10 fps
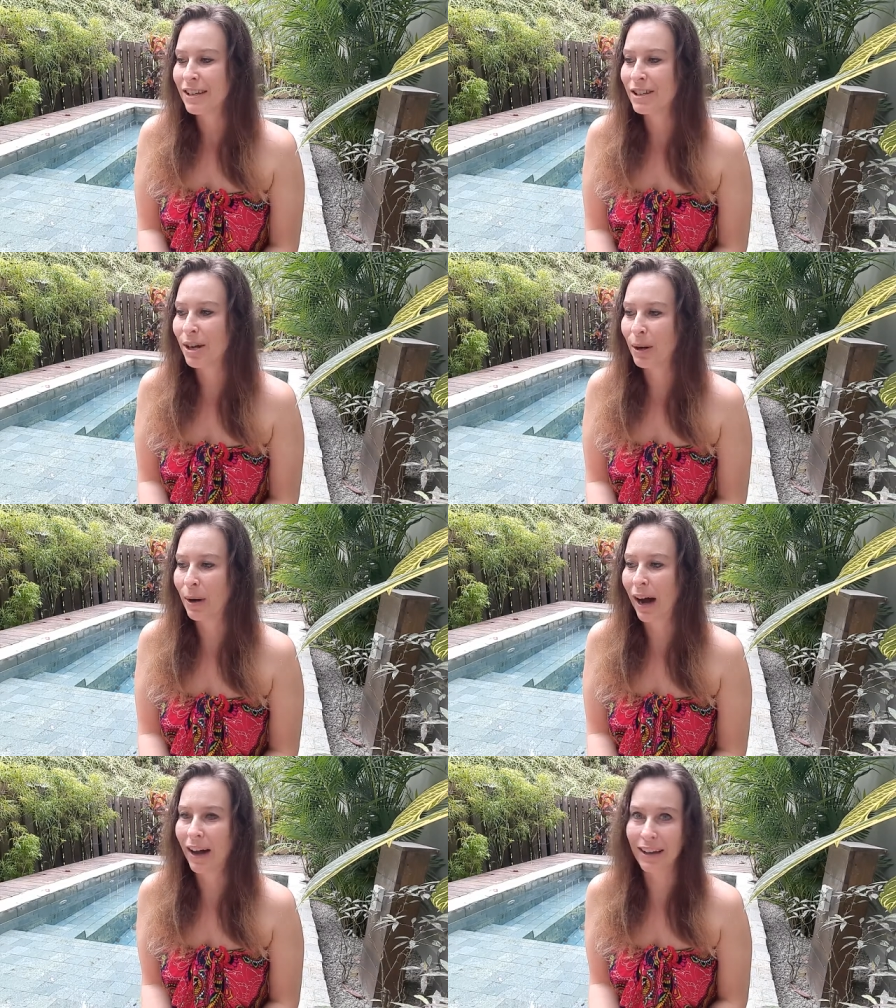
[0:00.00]
So
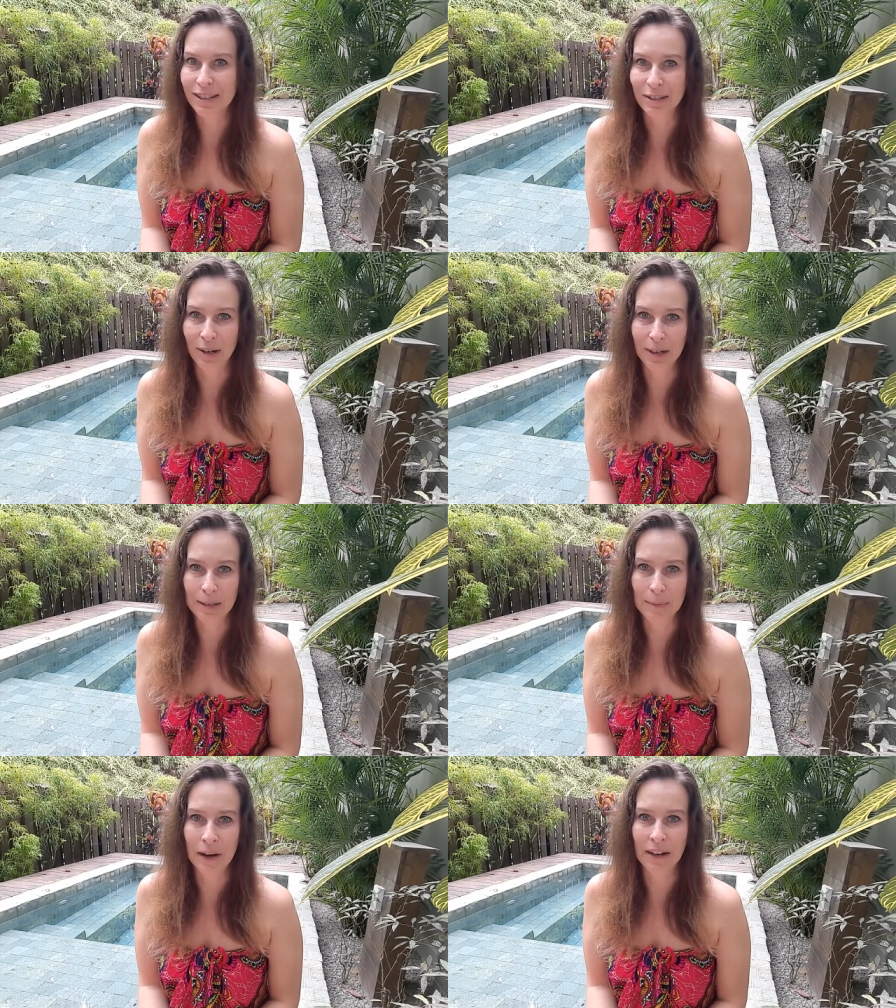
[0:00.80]
I
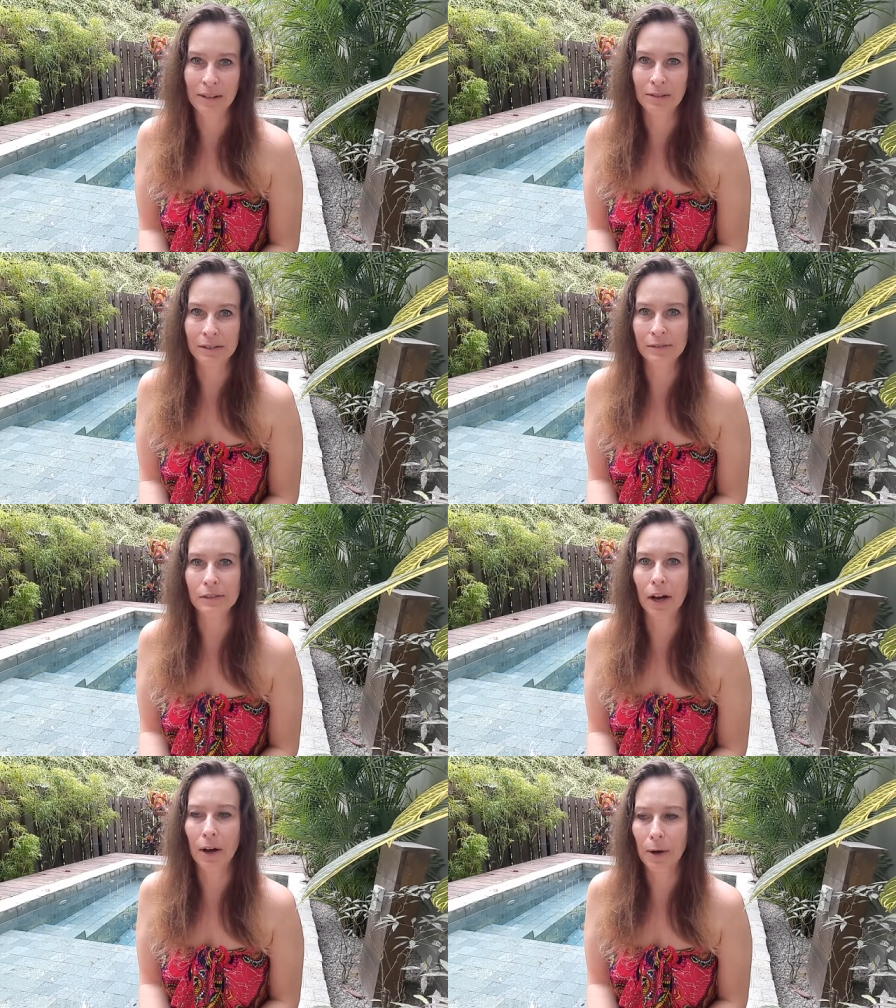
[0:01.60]
started my
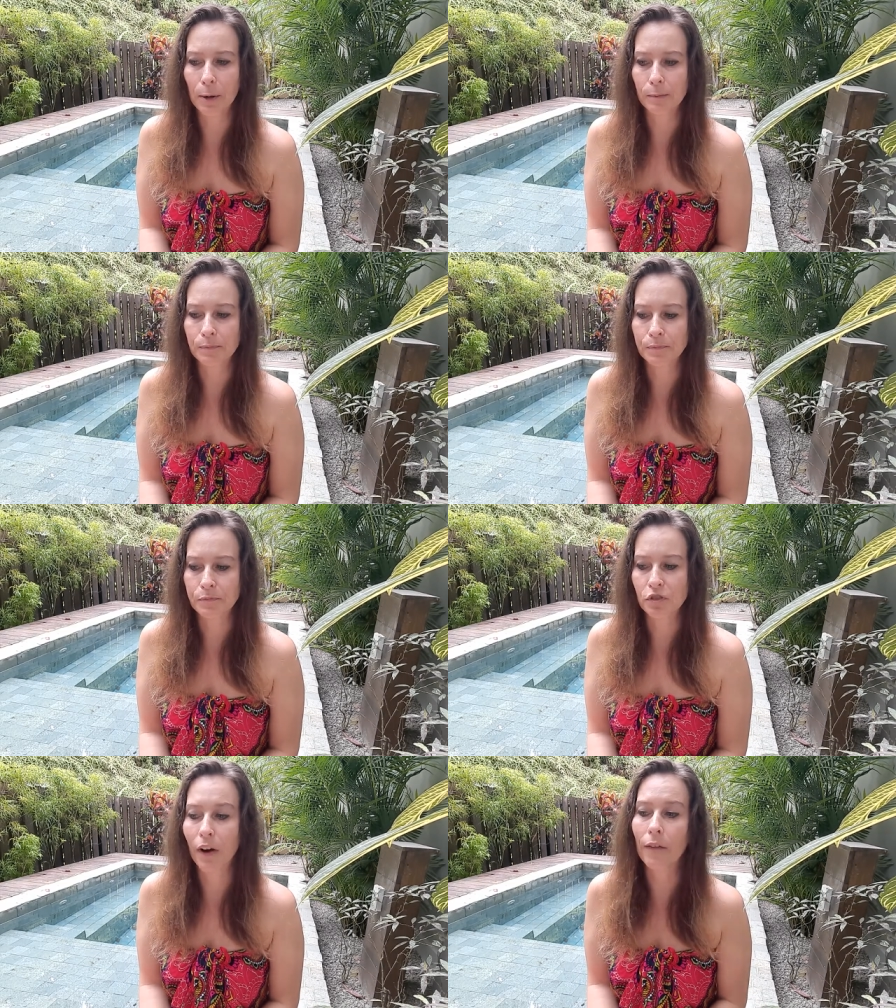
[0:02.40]
own um,
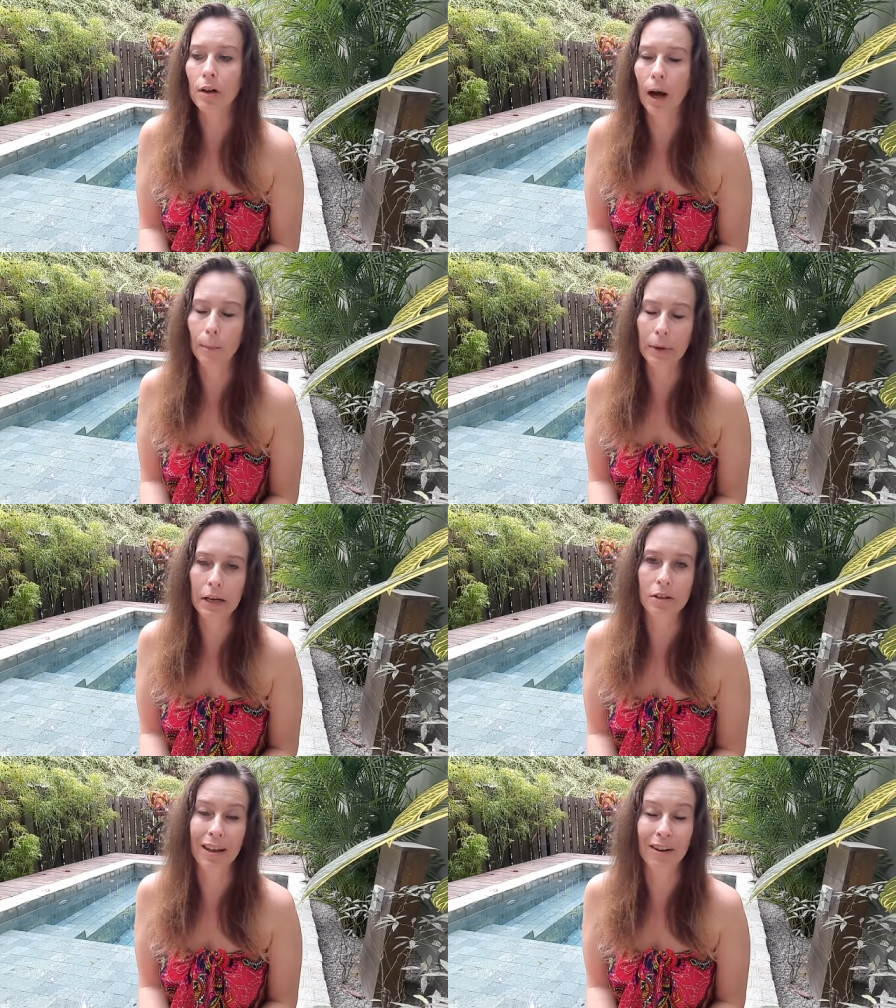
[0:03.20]
travel
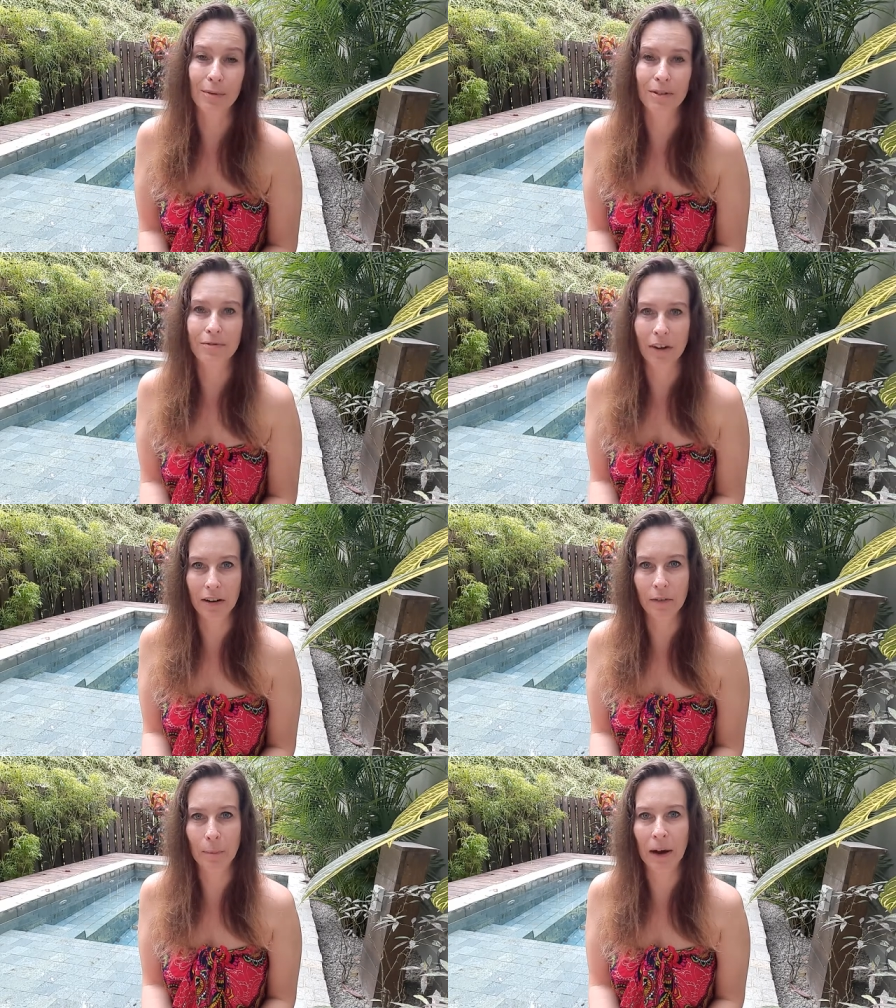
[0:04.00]
company together with a
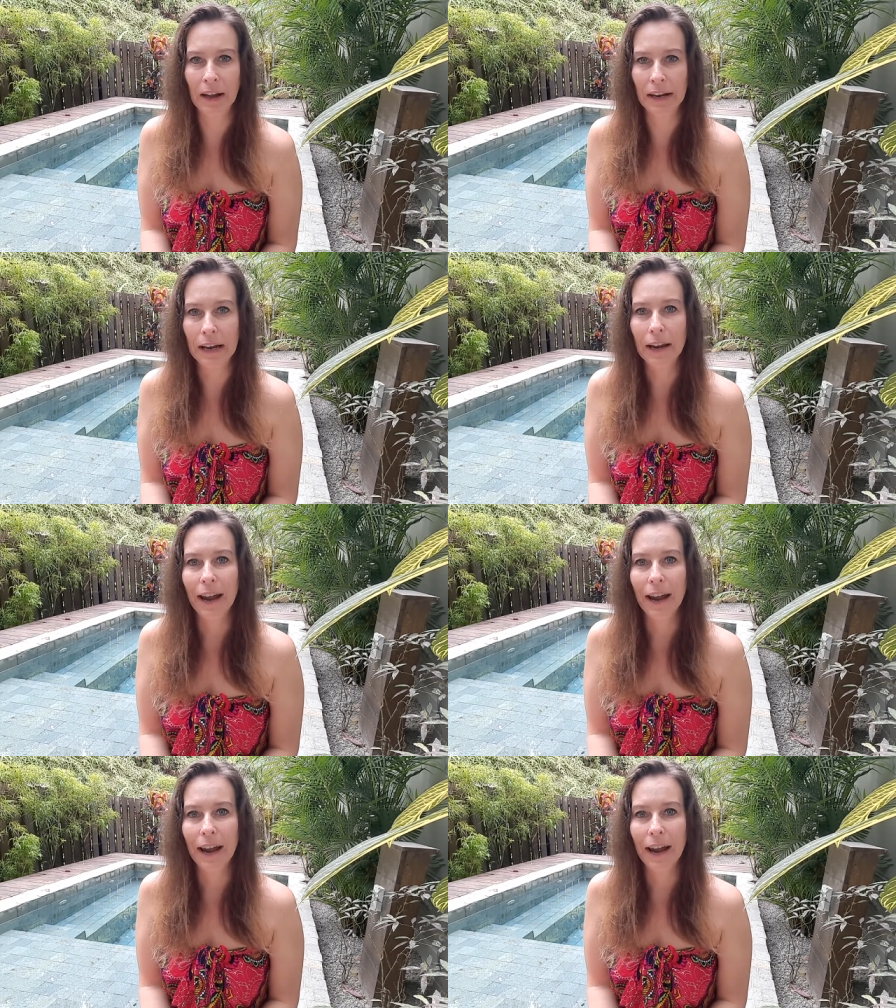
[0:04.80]
friend of mine